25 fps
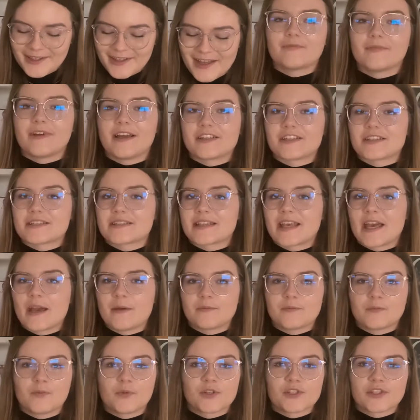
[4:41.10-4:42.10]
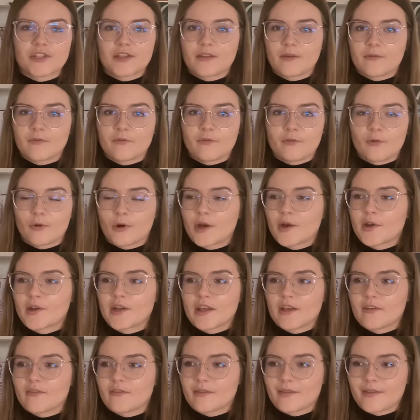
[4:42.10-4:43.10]
I just kept pushing them forward
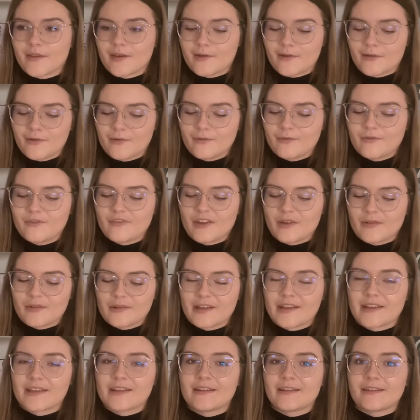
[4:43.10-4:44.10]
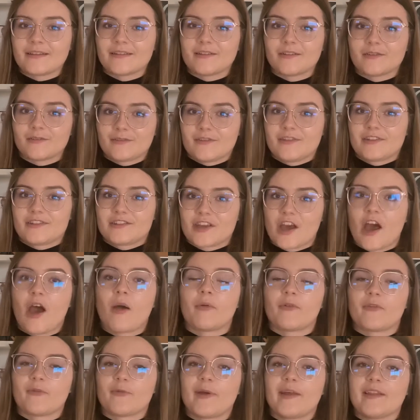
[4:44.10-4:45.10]
even though they were on the
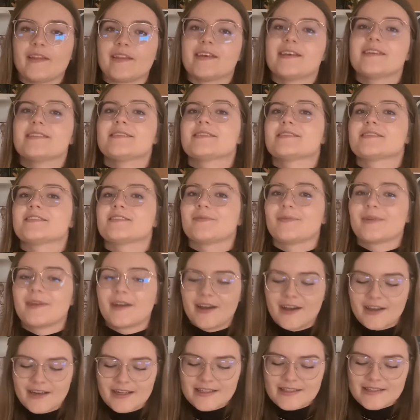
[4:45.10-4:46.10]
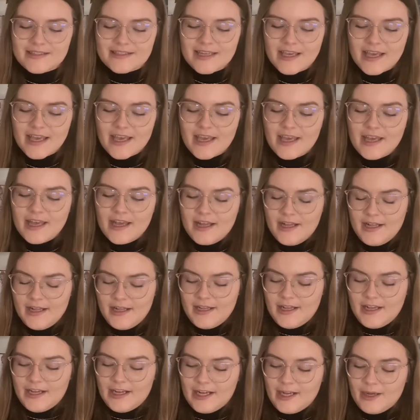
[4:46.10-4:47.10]
top of my list, to be honest.
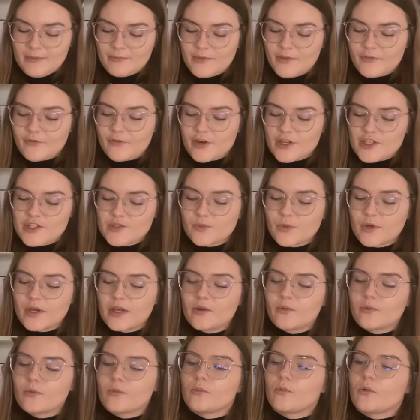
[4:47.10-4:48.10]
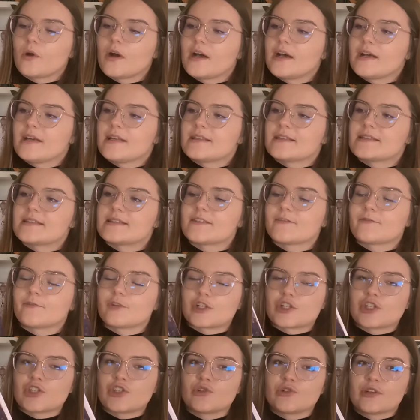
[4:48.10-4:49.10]
The first one was
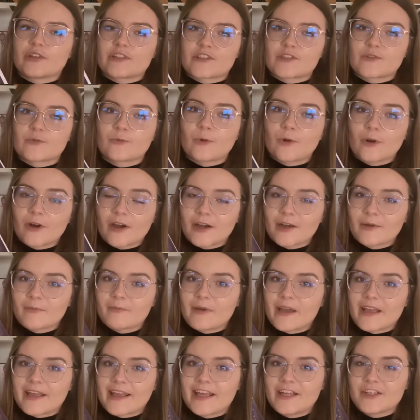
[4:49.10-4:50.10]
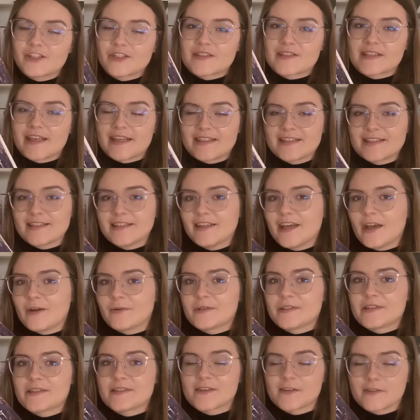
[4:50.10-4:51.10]
Fortuna Sworn by KJ Sutton. I
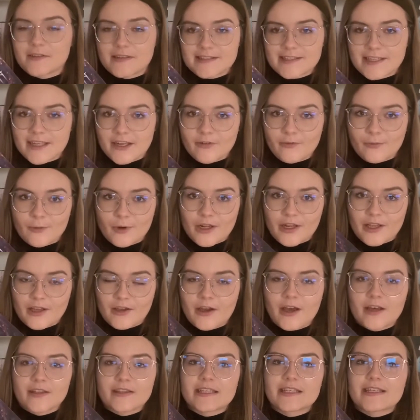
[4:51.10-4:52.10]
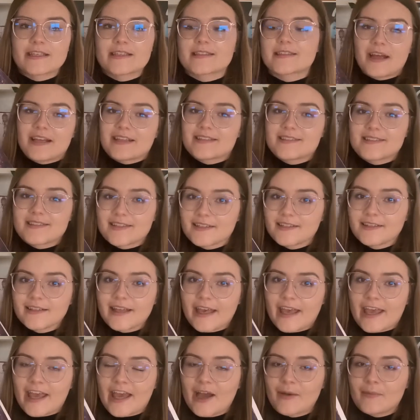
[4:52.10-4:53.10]
was so excited when I got this. I still
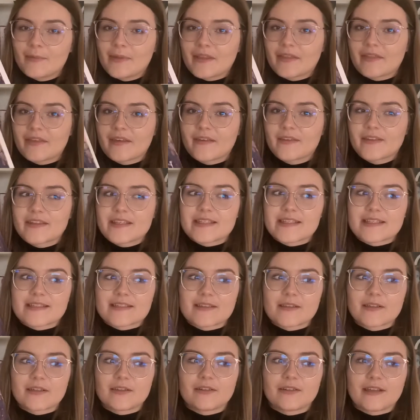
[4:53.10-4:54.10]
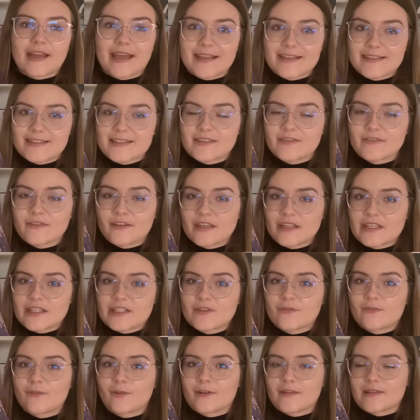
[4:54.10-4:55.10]
am. I think this is a nice
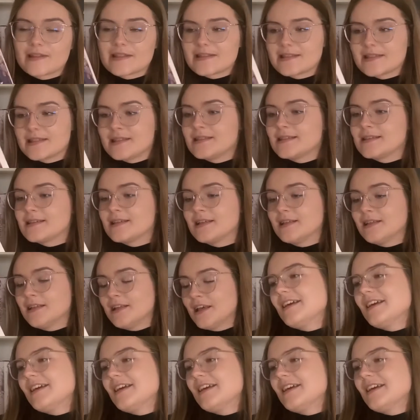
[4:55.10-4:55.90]
fit for the season.